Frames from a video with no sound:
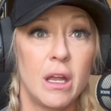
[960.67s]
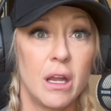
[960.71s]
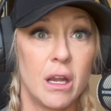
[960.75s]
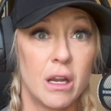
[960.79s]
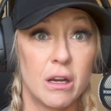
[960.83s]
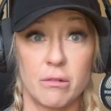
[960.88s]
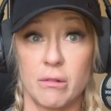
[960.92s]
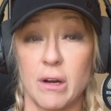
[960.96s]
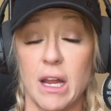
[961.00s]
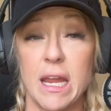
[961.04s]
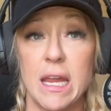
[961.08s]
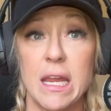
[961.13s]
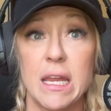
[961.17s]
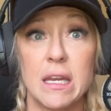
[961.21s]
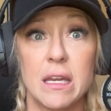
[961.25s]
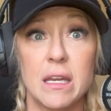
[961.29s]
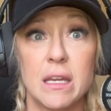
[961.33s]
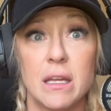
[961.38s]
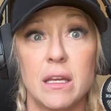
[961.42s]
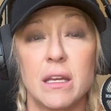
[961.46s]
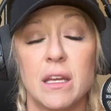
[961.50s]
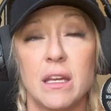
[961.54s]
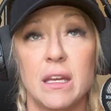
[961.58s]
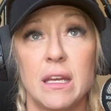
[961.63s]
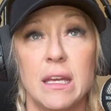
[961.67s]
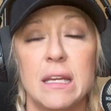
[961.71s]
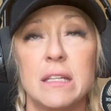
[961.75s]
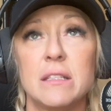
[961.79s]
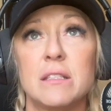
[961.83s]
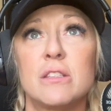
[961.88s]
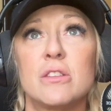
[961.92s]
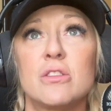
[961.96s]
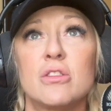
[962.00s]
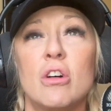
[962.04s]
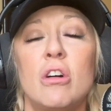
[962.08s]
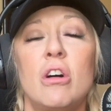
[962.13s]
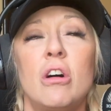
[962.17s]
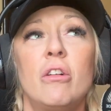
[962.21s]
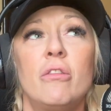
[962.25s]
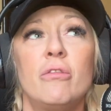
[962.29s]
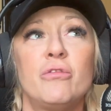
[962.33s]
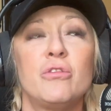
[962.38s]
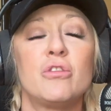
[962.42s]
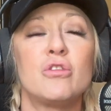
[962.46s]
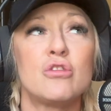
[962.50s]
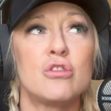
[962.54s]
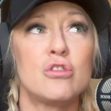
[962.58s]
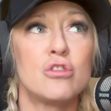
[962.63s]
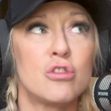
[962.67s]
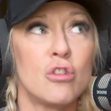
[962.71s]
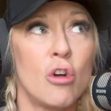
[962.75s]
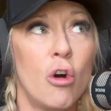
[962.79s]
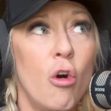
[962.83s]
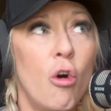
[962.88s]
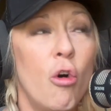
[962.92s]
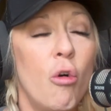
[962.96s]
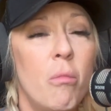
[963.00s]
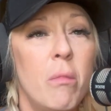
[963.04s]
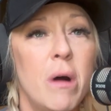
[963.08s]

right? It solved so